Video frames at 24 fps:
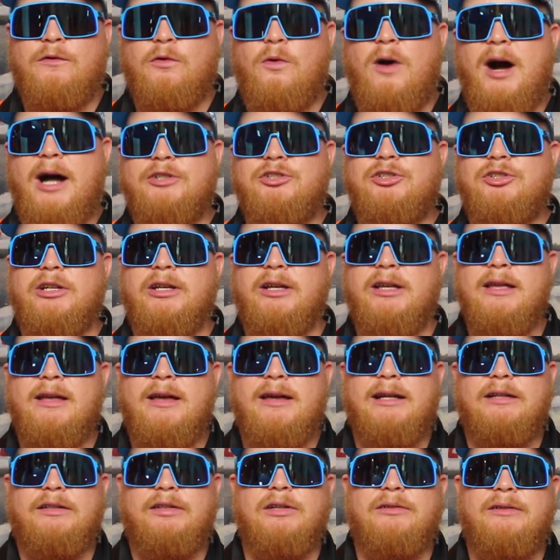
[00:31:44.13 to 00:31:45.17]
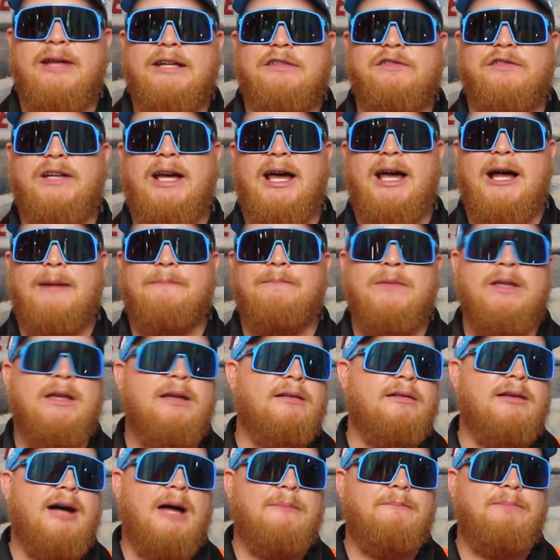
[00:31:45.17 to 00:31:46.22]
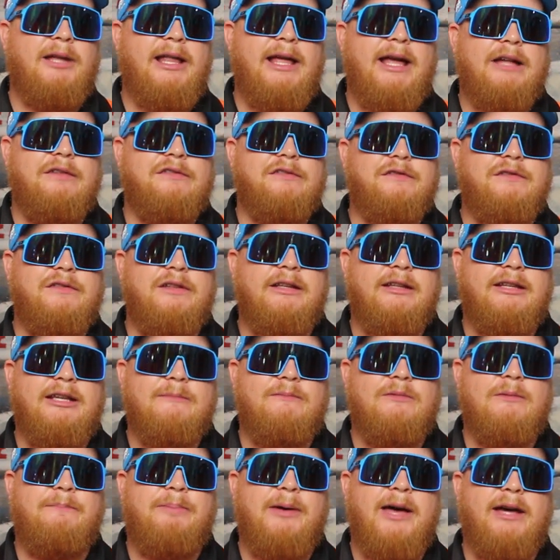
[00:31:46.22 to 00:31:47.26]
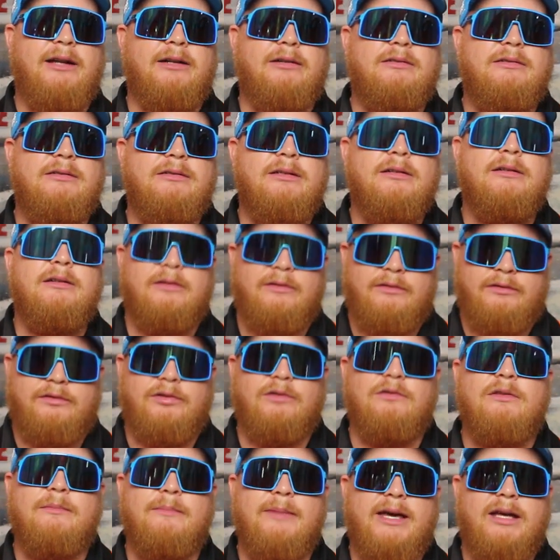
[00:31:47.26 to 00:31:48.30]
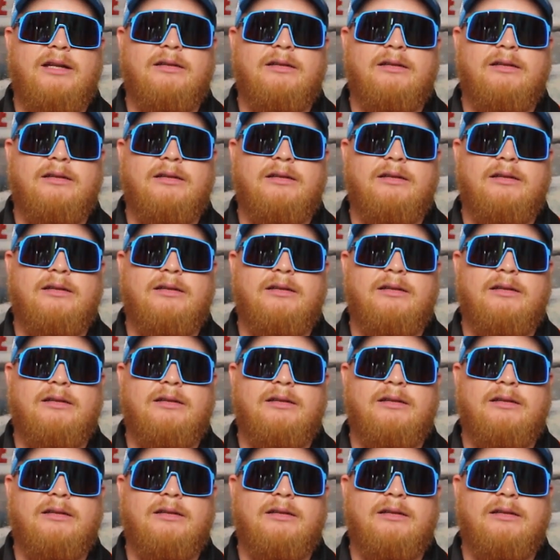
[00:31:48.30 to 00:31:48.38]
you for watching, and until next time, God bless and keep the pedal to the